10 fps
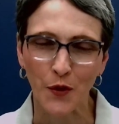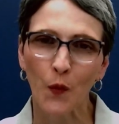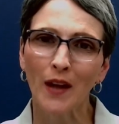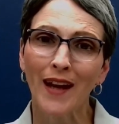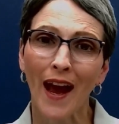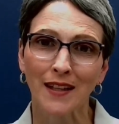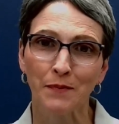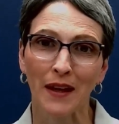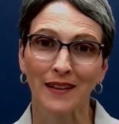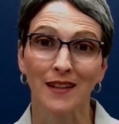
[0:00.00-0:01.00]
one
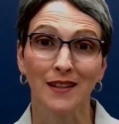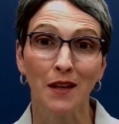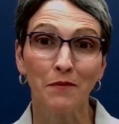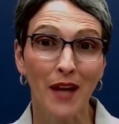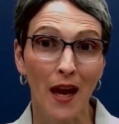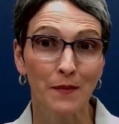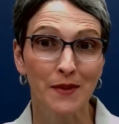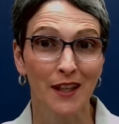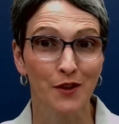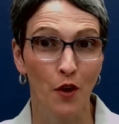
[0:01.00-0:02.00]
aspect that sometimes
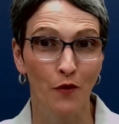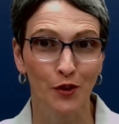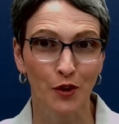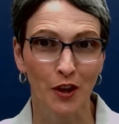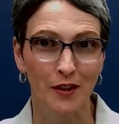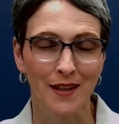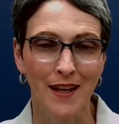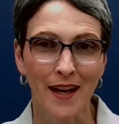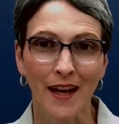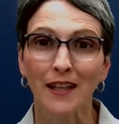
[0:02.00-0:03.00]
gets overlooked
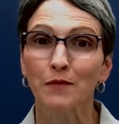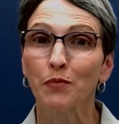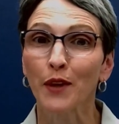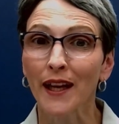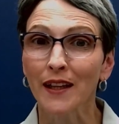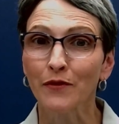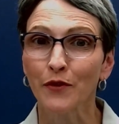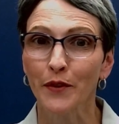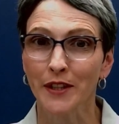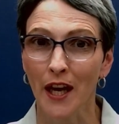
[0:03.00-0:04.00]
is planning
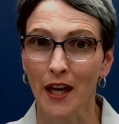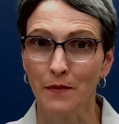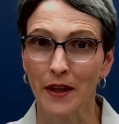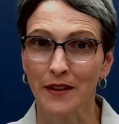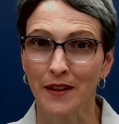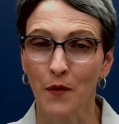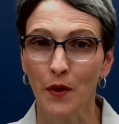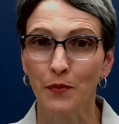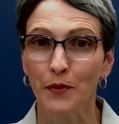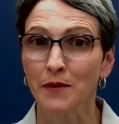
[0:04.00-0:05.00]
for retirement
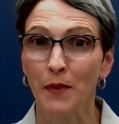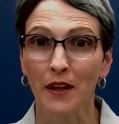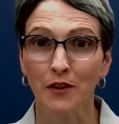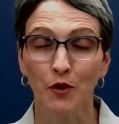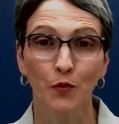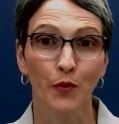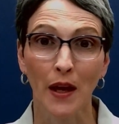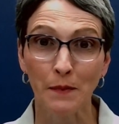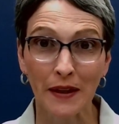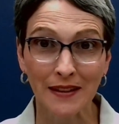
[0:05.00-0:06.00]
with respect to
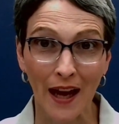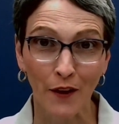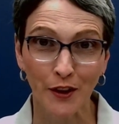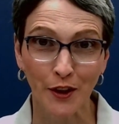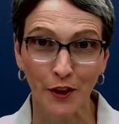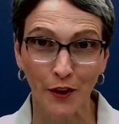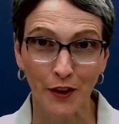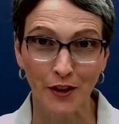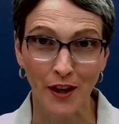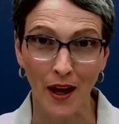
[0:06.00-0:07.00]
ramping down at your
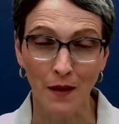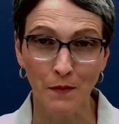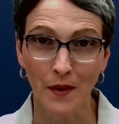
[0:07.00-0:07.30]
current job,